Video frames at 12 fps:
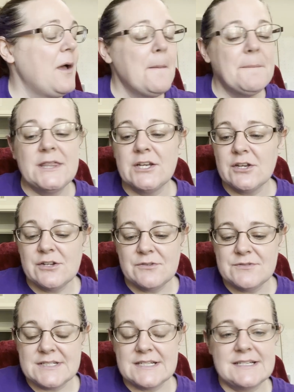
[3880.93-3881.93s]
But the good
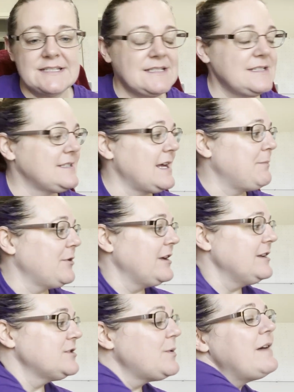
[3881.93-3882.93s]
news is I put
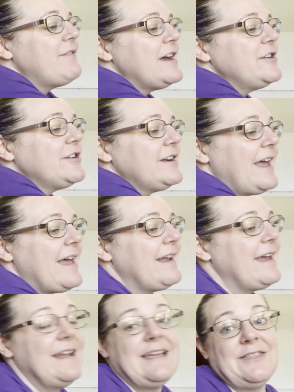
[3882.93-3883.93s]
in
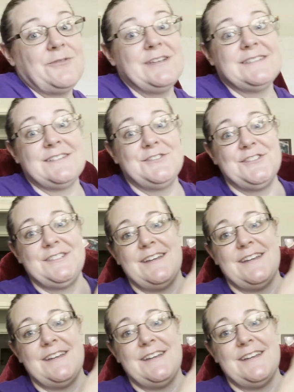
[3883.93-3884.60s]
1,283 stitches